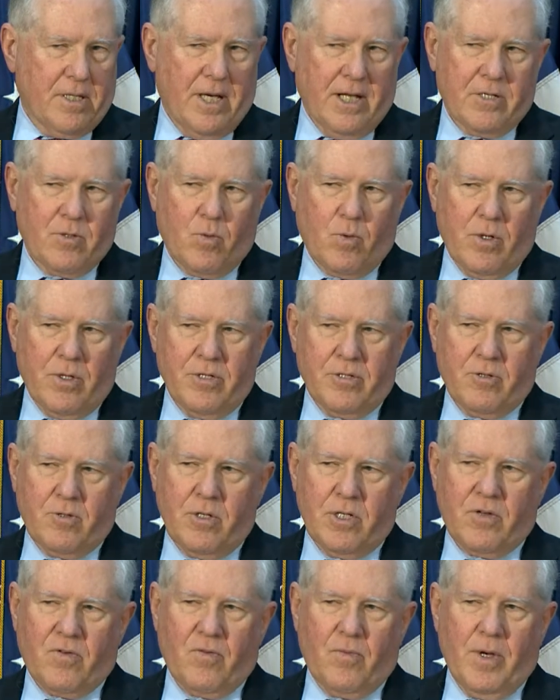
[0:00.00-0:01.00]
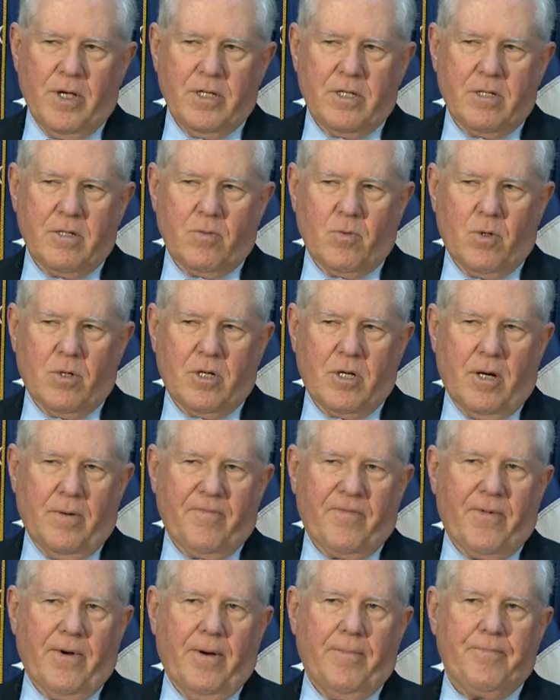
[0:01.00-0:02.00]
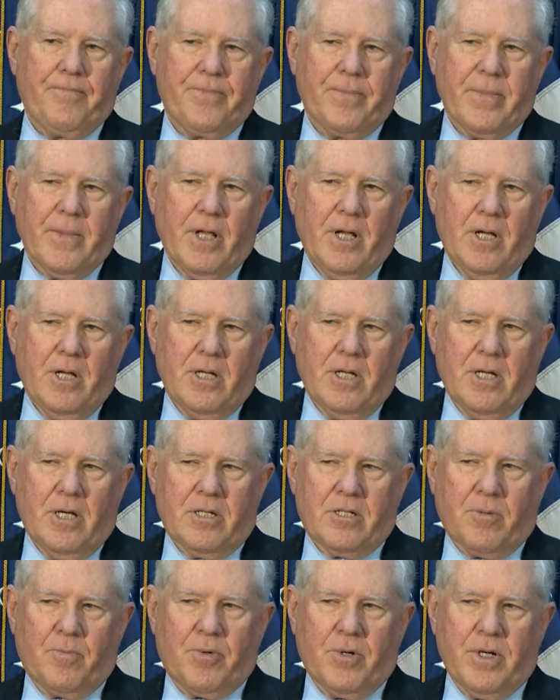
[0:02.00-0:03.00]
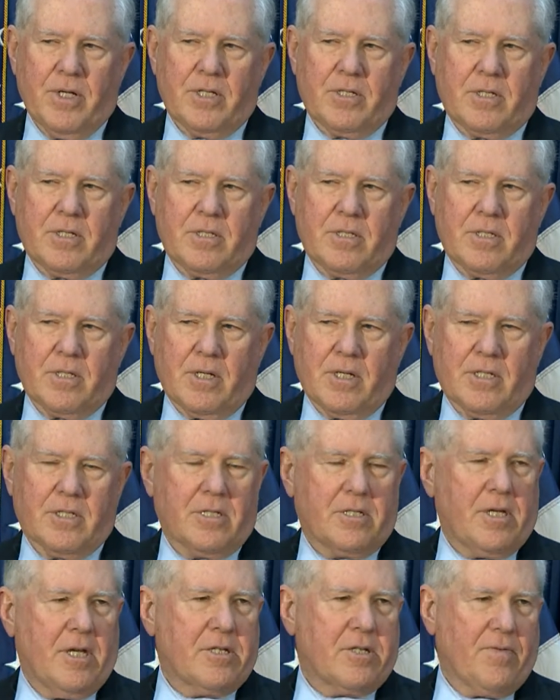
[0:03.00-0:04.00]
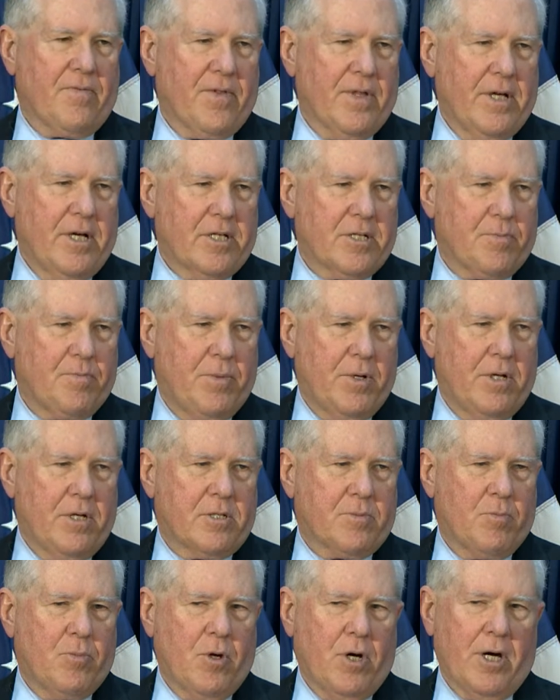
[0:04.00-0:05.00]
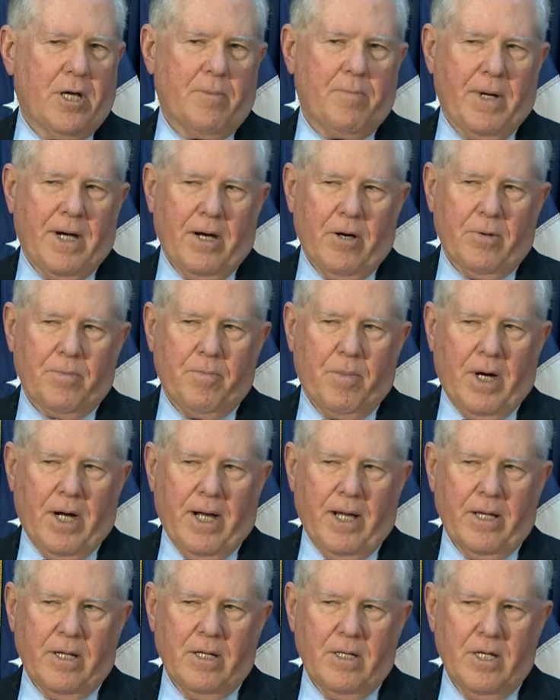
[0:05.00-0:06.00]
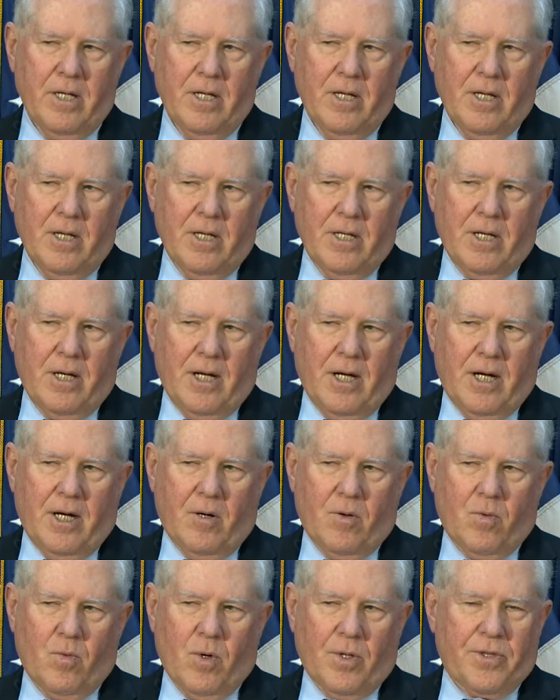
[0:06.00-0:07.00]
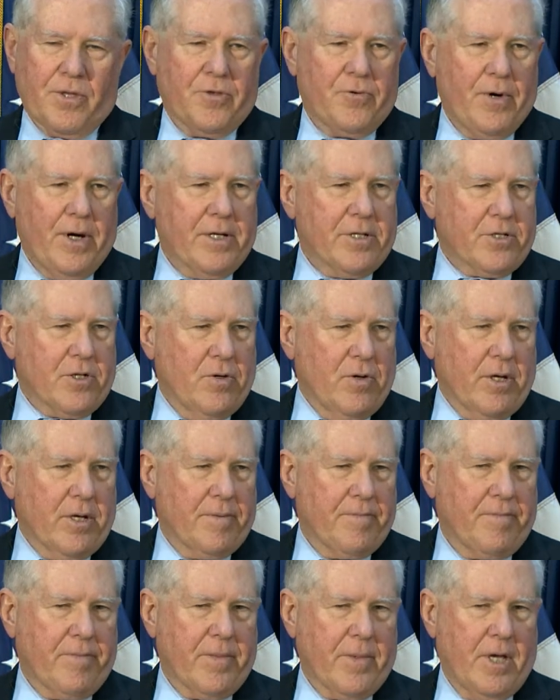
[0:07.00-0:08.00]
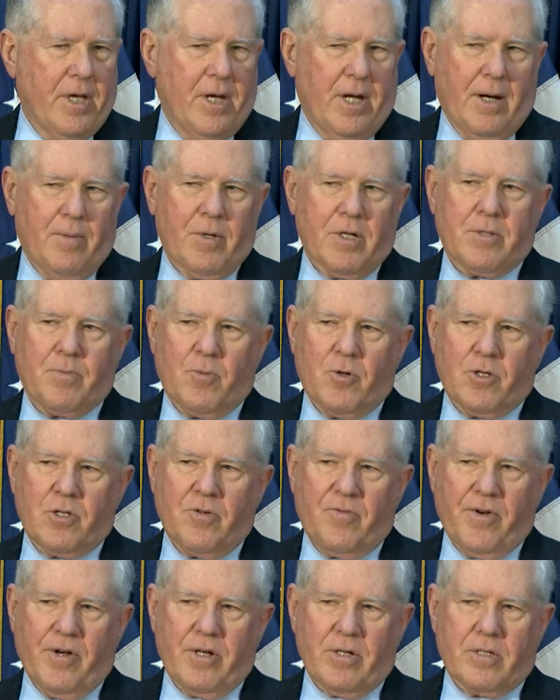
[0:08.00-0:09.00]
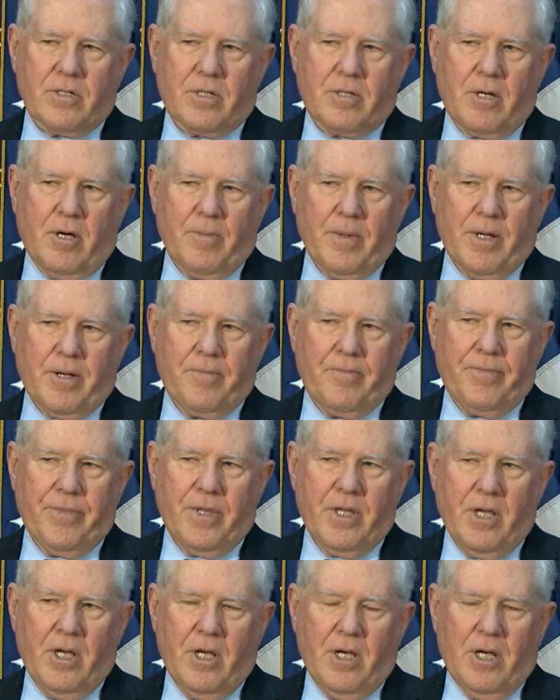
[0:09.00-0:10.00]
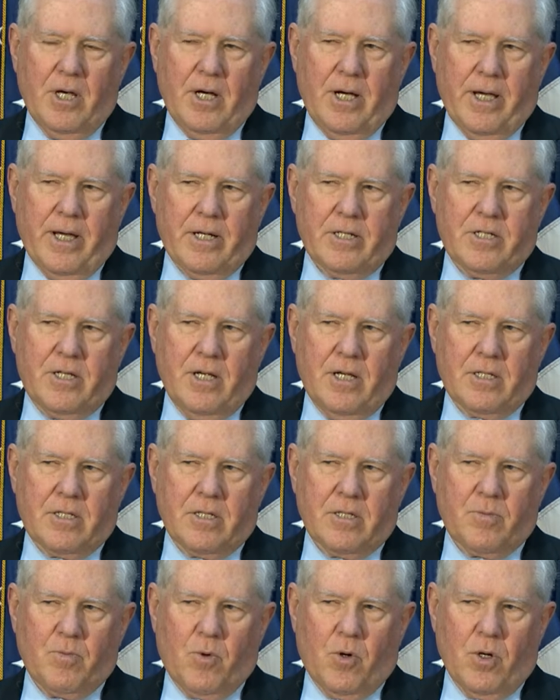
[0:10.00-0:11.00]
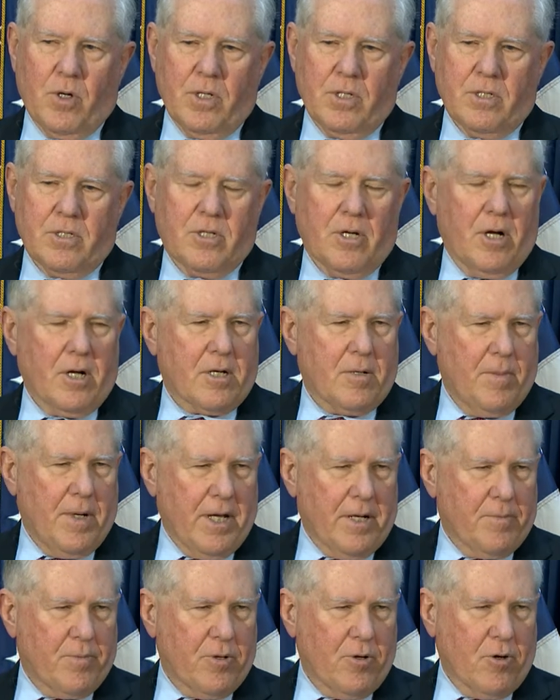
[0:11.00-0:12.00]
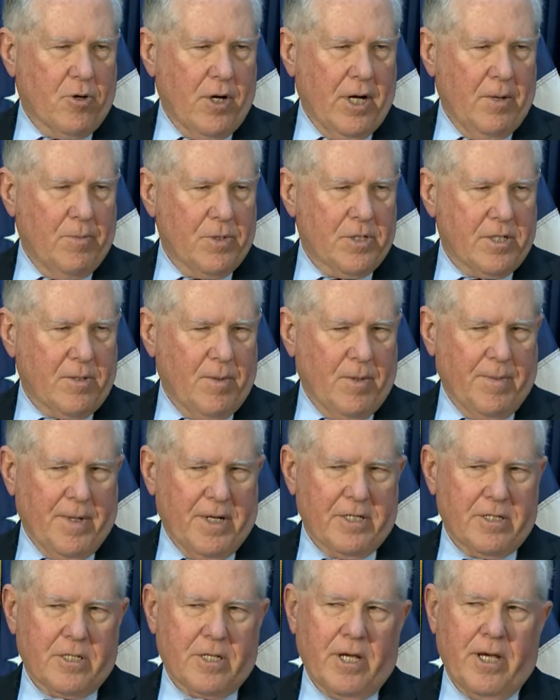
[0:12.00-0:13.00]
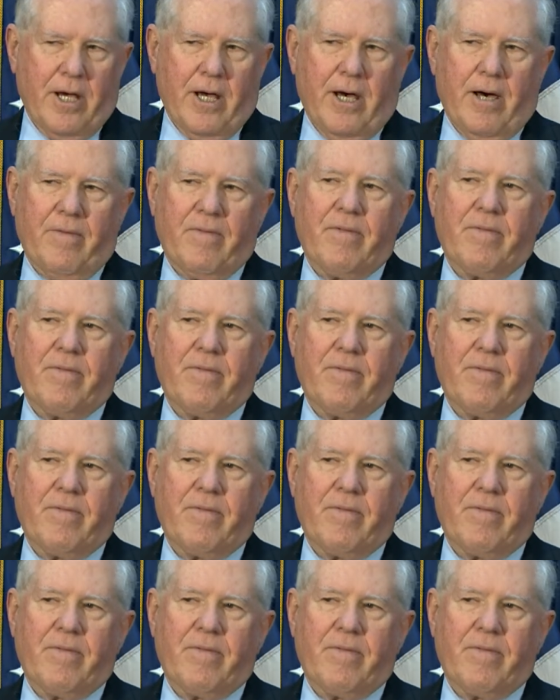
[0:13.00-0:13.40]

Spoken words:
That's where the transformation will come from. And it's a pretty extensive list, but it's brought about by what the threat is doing and how much more severe it's coming. I had a chance this morning to talk about a program with some of my staff,